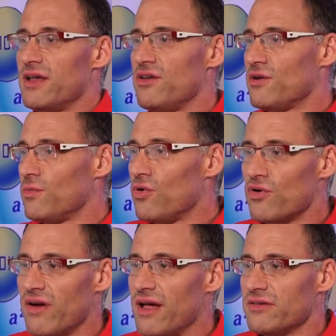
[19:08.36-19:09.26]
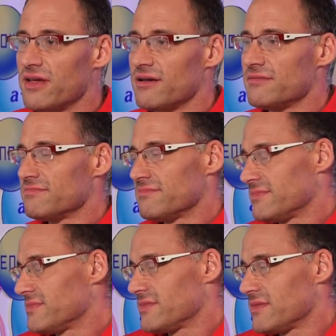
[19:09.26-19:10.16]
and you can walk around it.
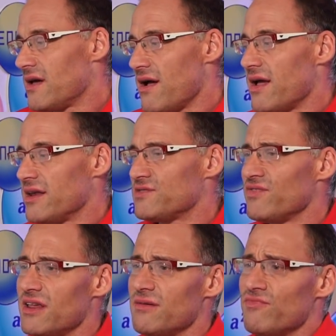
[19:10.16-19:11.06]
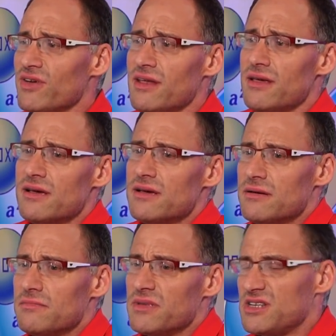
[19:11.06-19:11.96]
And it's really, really
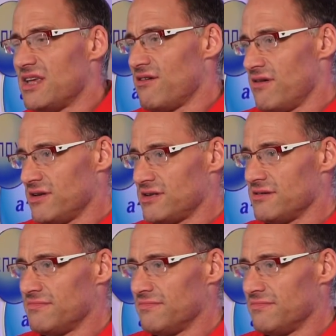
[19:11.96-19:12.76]
mysterious.